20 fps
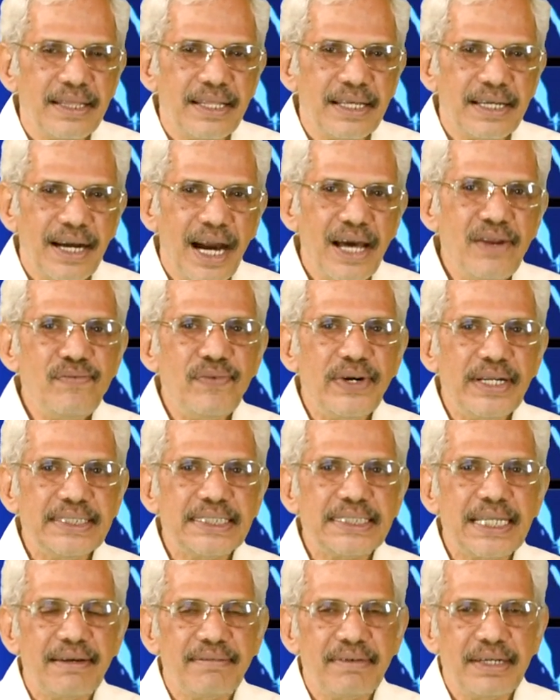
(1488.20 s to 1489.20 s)
The
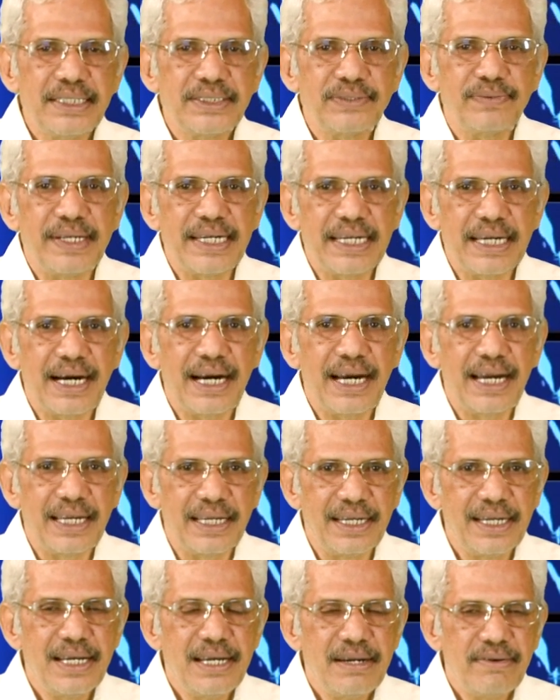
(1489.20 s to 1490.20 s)
confidence level is very
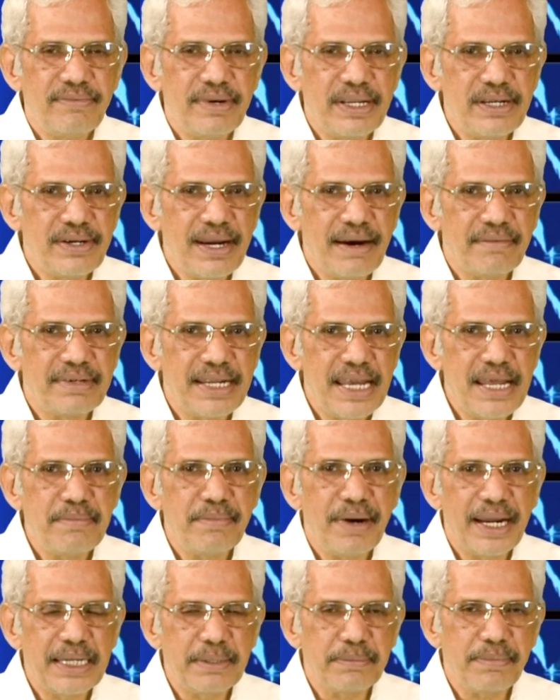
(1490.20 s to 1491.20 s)
high when you have
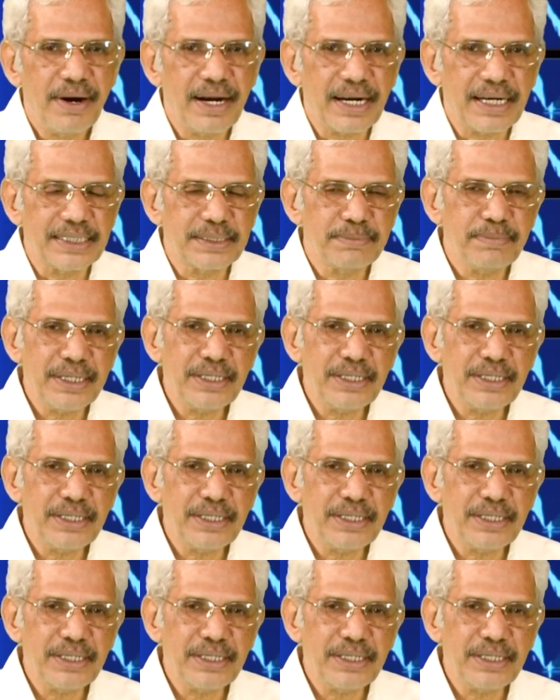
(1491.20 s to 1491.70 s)
10 binding pockets.